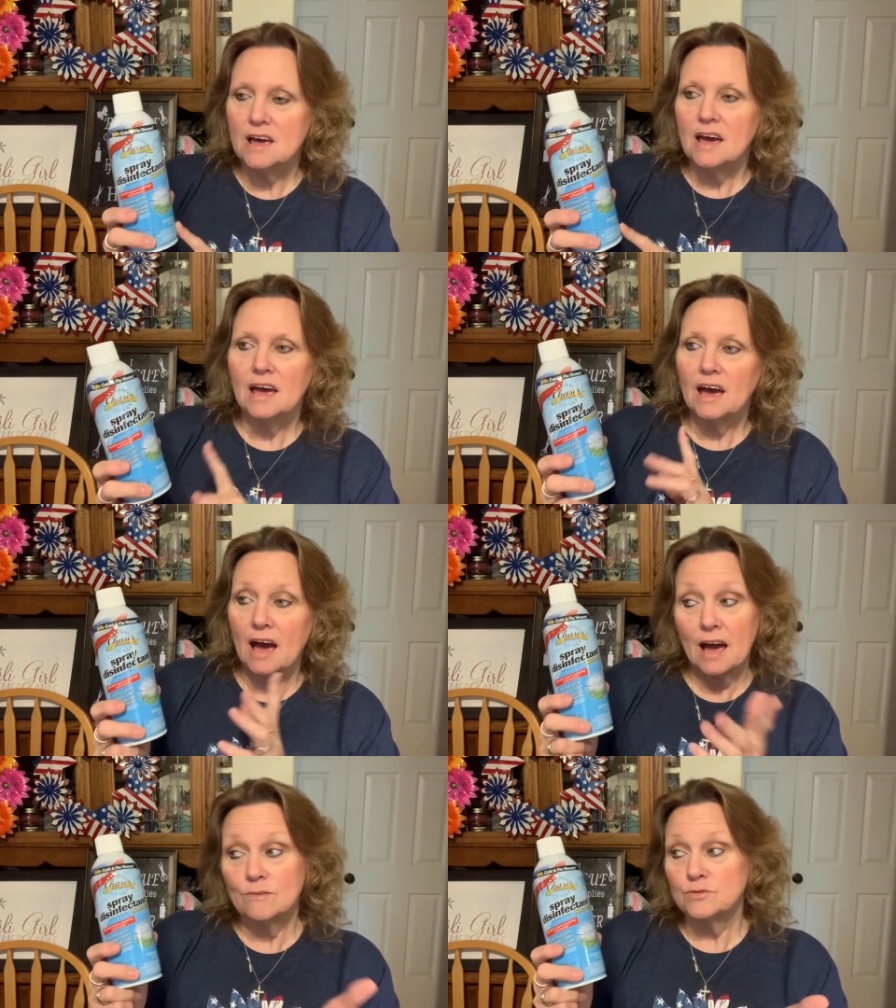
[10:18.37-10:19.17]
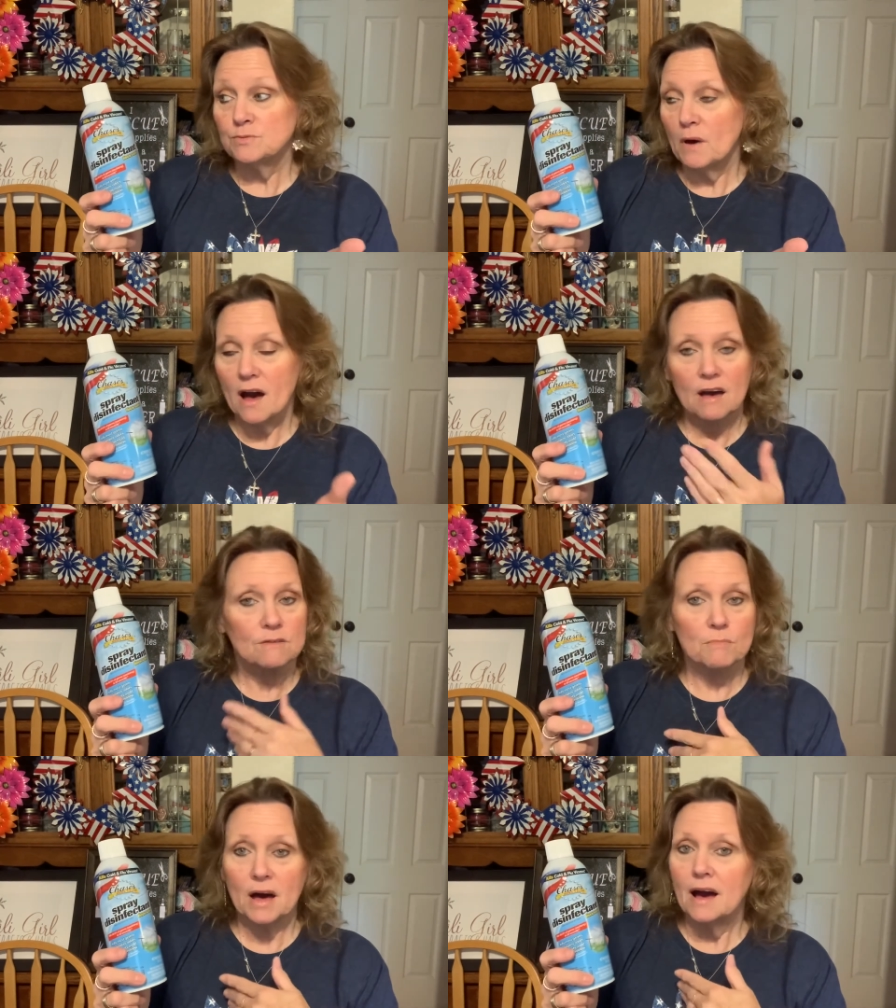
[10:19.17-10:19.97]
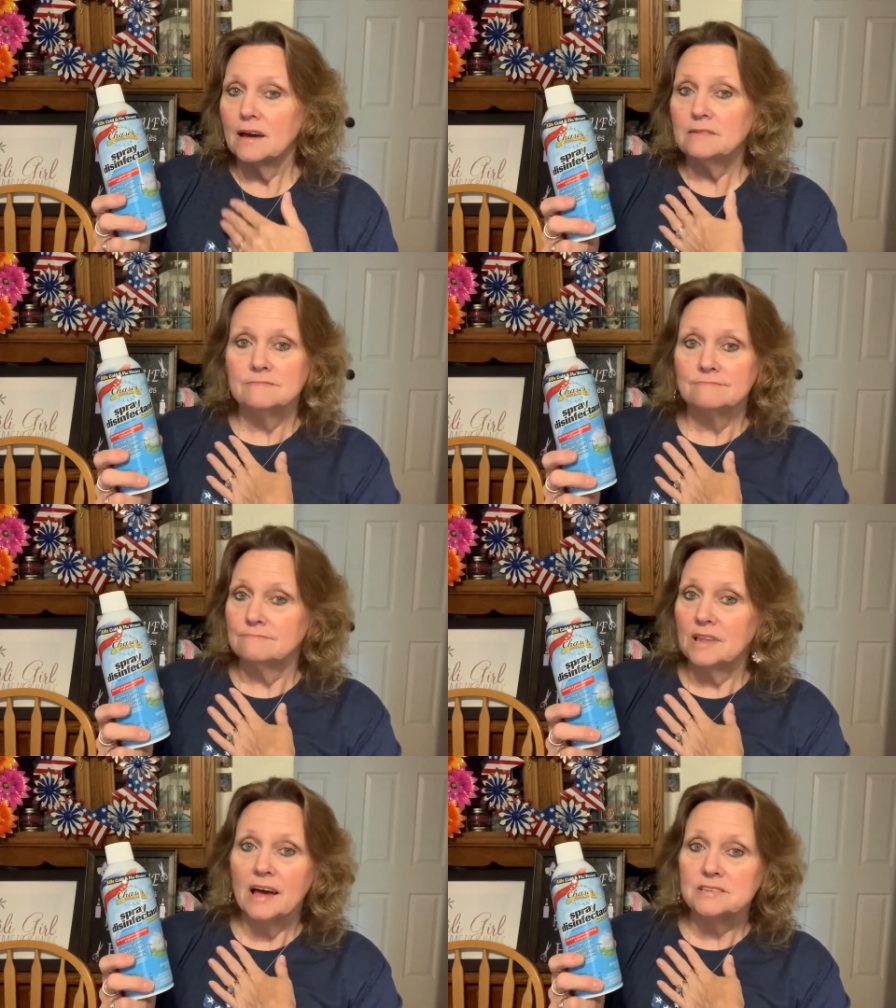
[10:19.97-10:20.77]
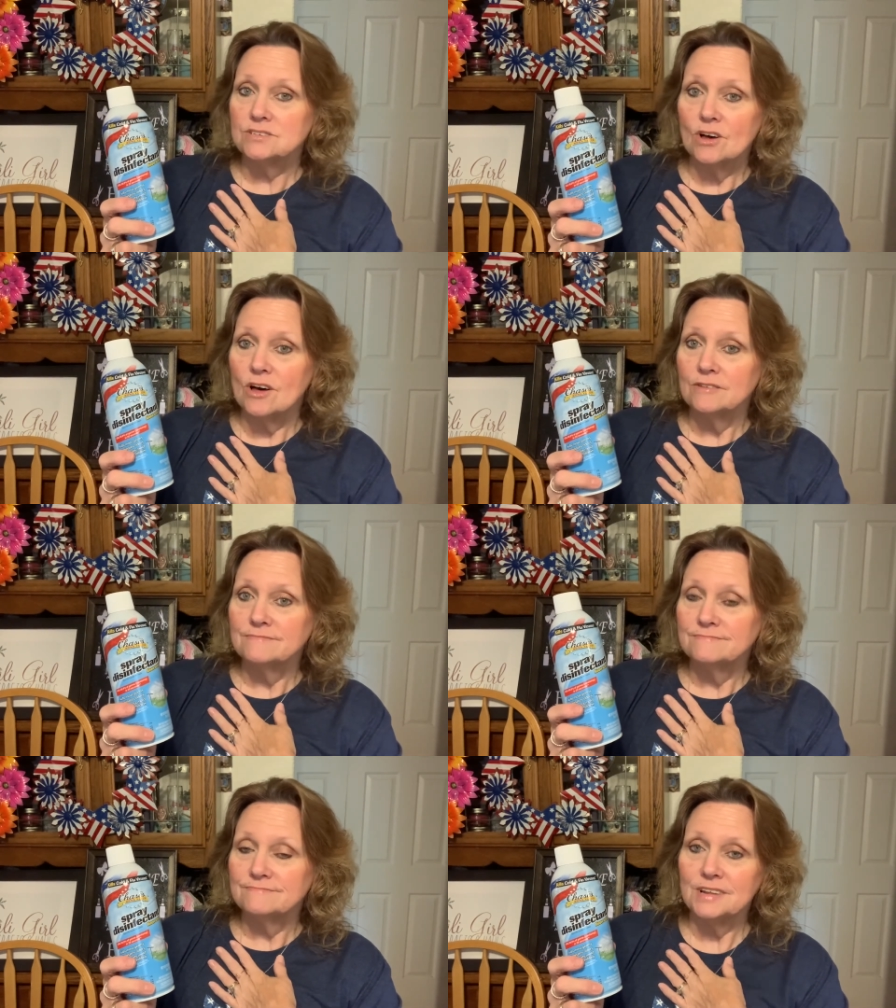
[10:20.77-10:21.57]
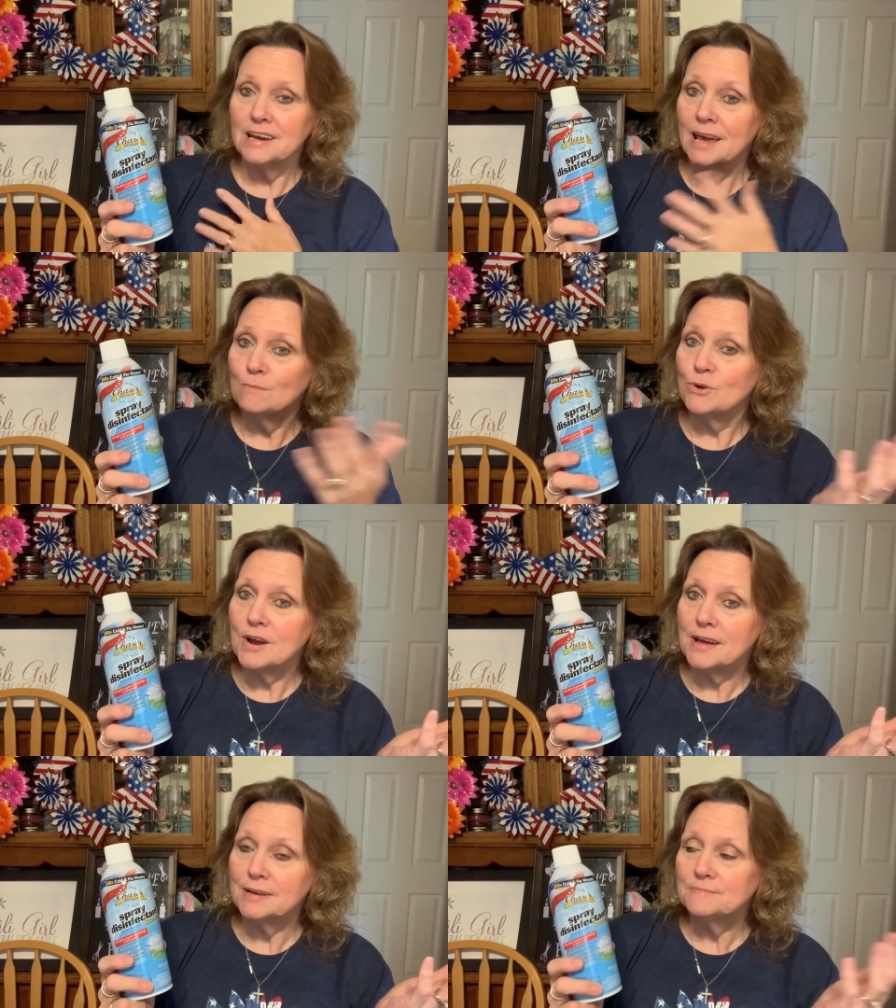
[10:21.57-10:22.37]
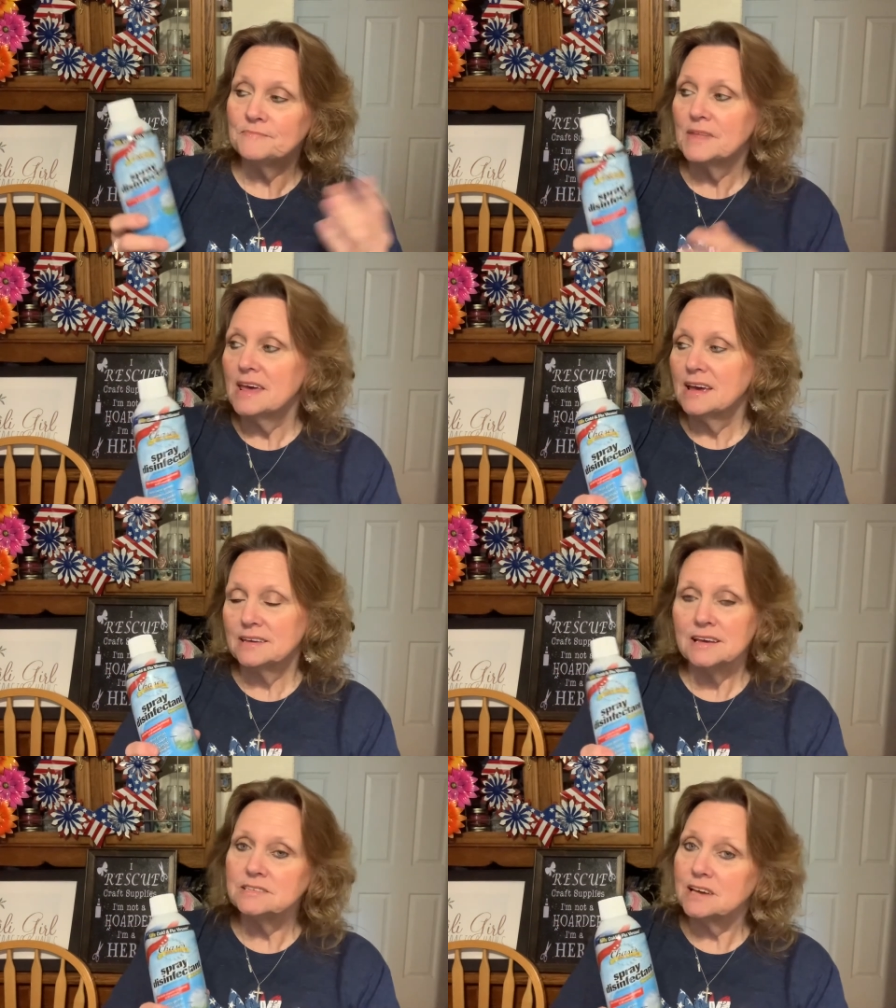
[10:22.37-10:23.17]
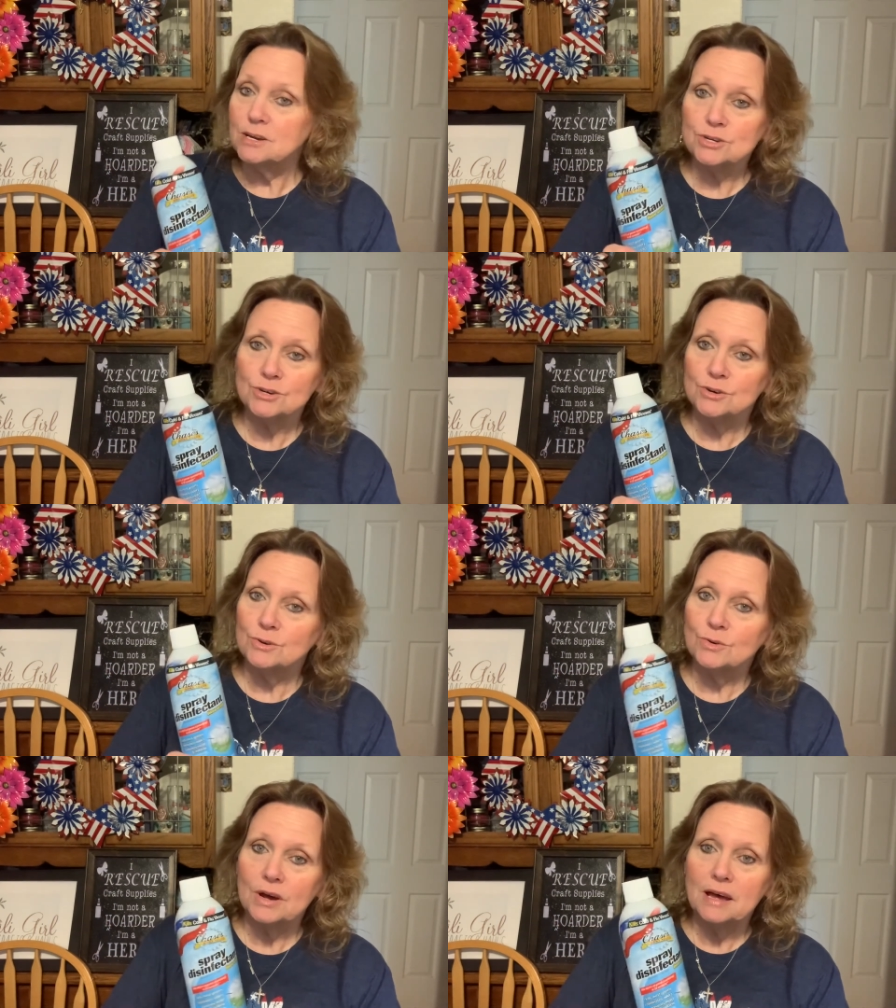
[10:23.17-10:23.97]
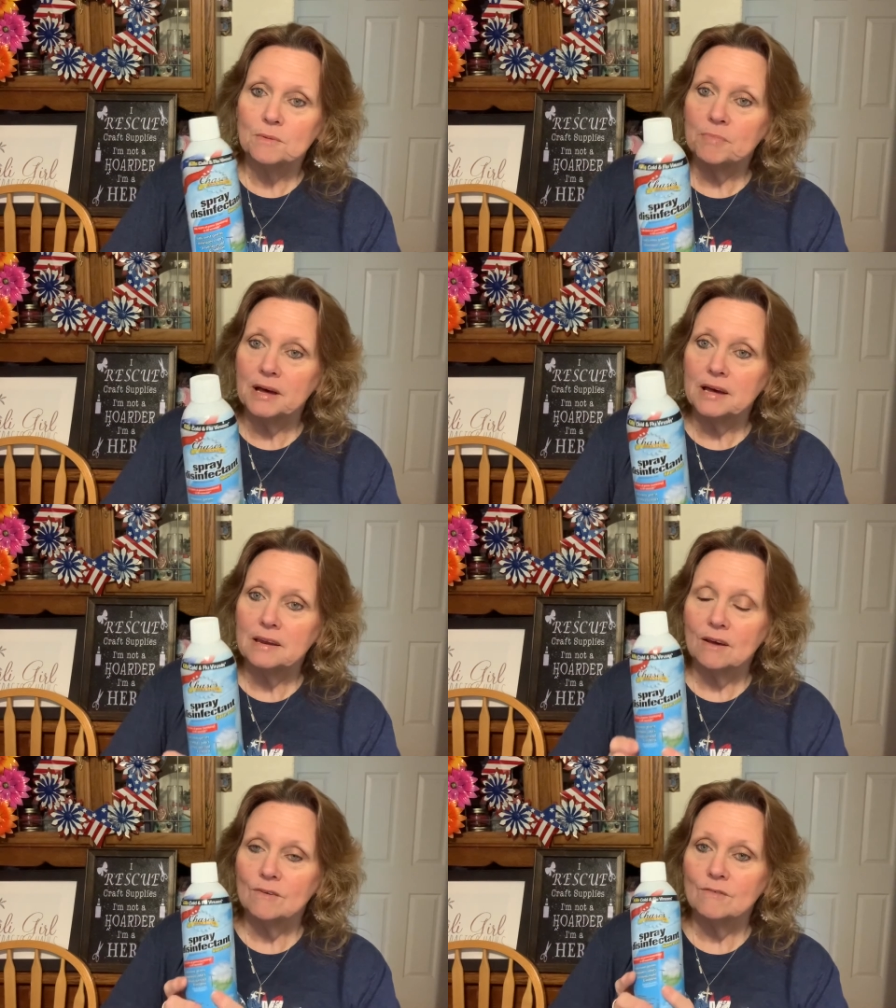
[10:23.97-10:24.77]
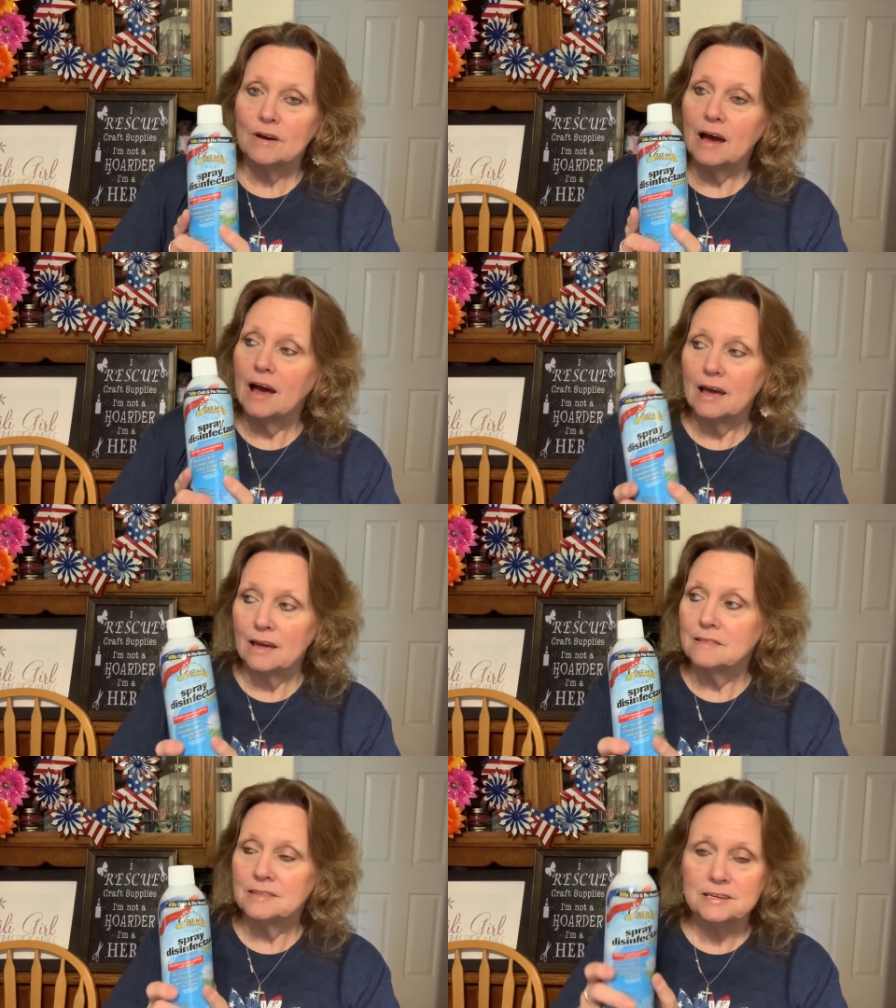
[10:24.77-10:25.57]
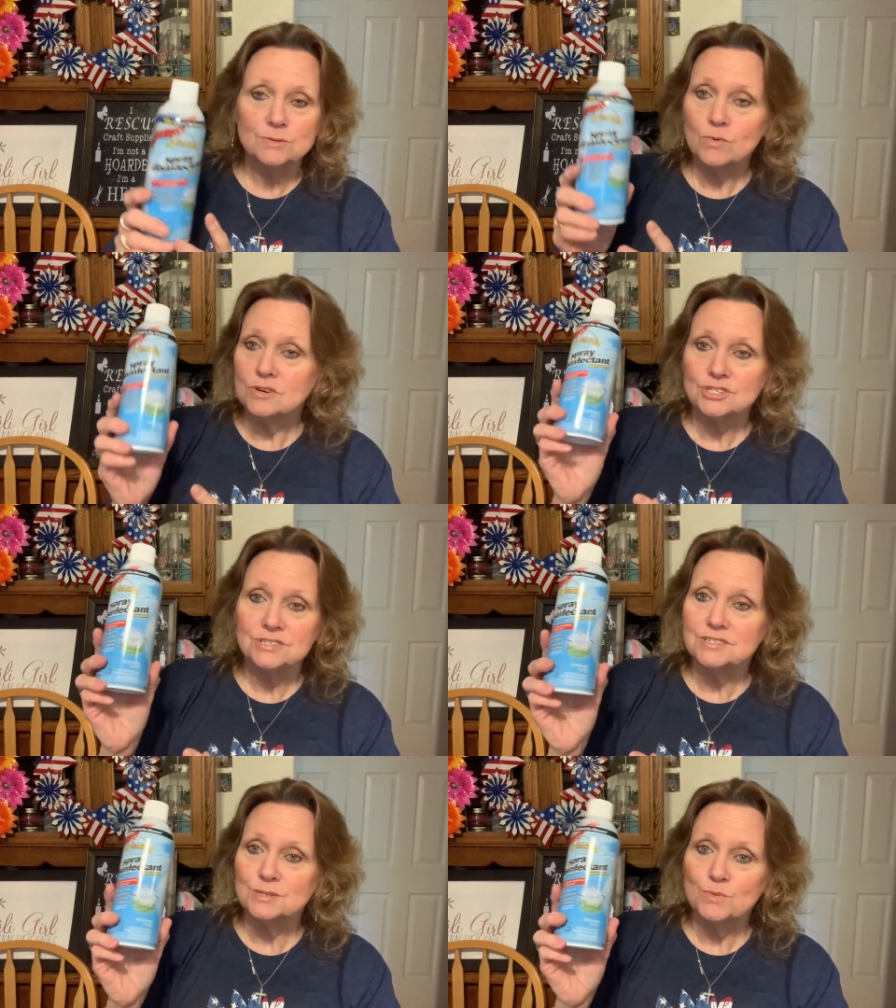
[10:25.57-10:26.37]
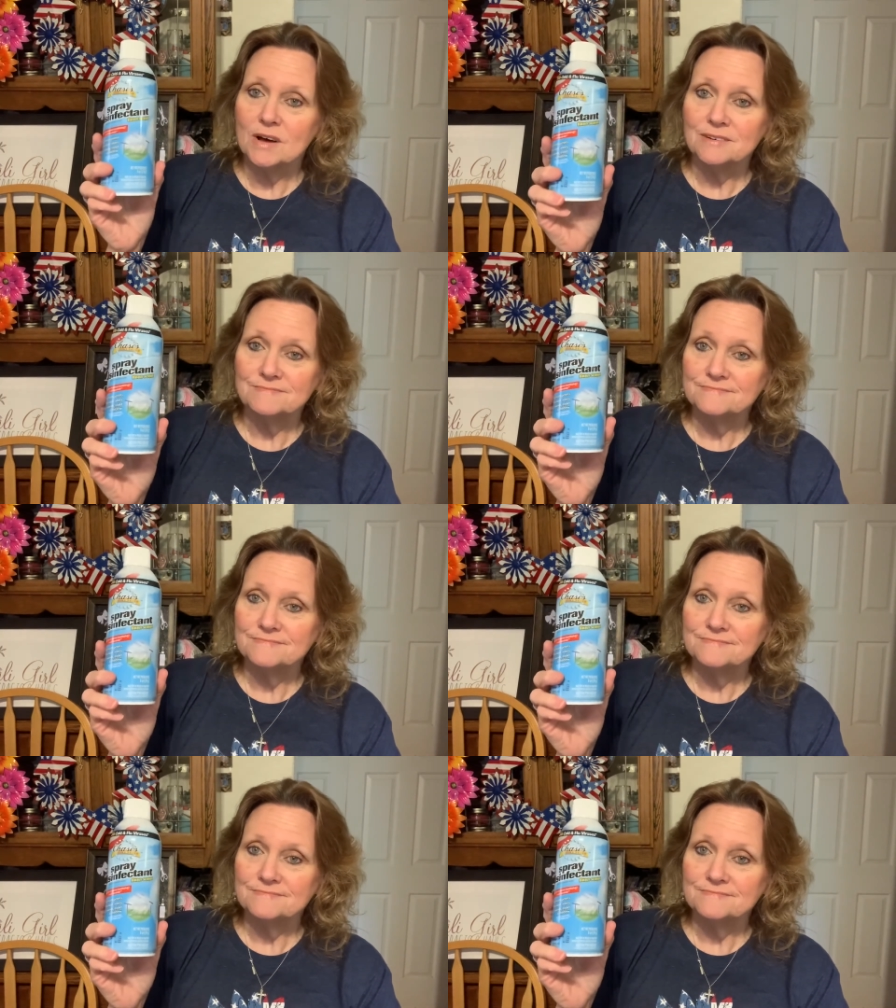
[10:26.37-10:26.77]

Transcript: I buy Lysol, the name brand. Yes, I do, but these work just as well.